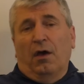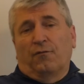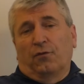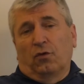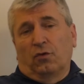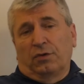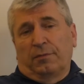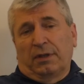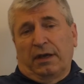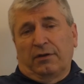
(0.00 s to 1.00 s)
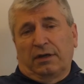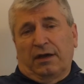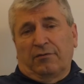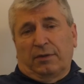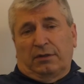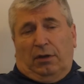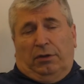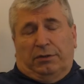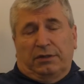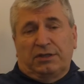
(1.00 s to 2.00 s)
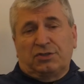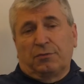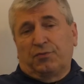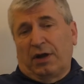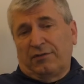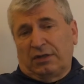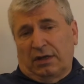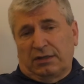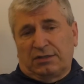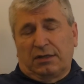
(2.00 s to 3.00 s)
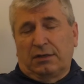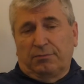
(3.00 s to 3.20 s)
for the Bulgarian government is to privatize